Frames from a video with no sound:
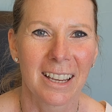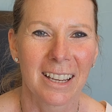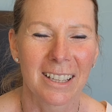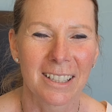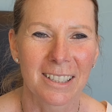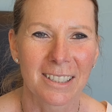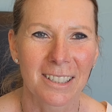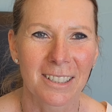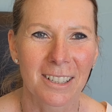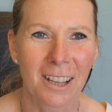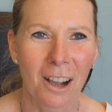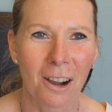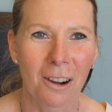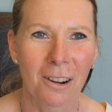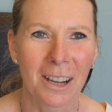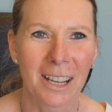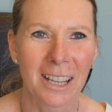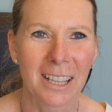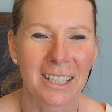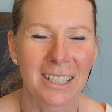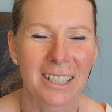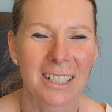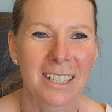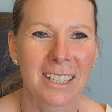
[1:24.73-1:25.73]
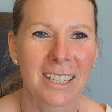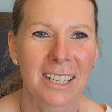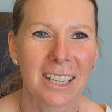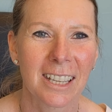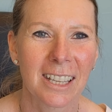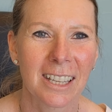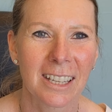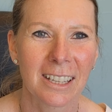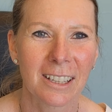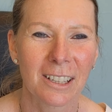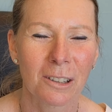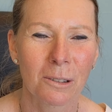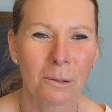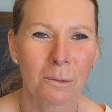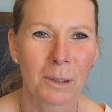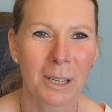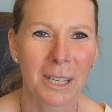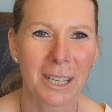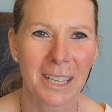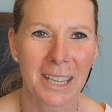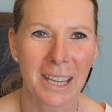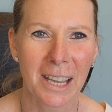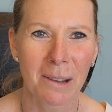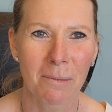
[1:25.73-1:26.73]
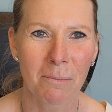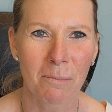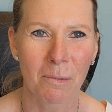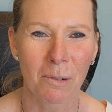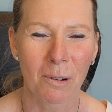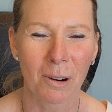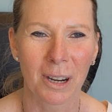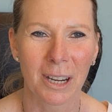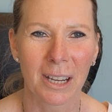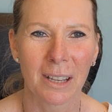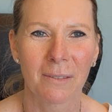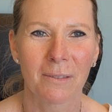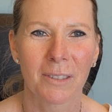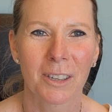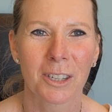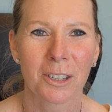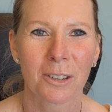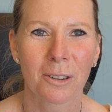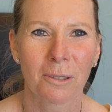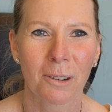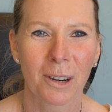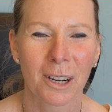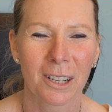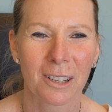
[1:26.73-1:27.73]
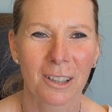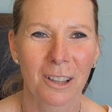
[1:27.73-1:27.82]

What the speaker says: And so until we get more inventory,